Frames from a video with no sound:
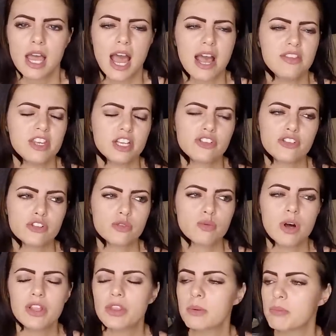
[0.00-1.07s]
and they just
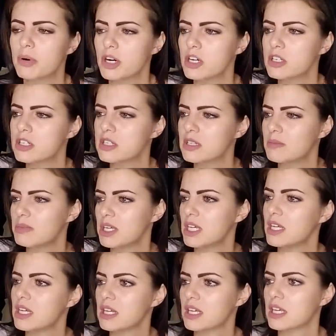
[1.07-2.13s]
want the birds to be
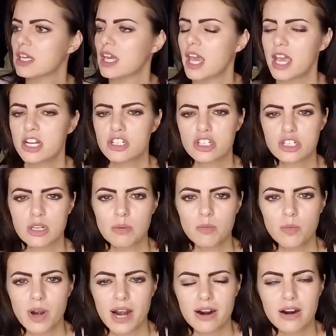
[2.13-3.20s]
in a cage
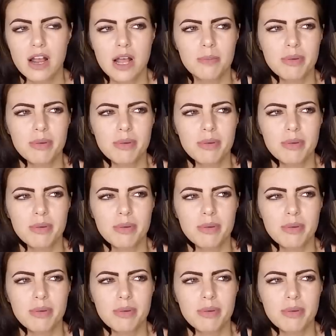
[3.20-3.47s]
somewhere.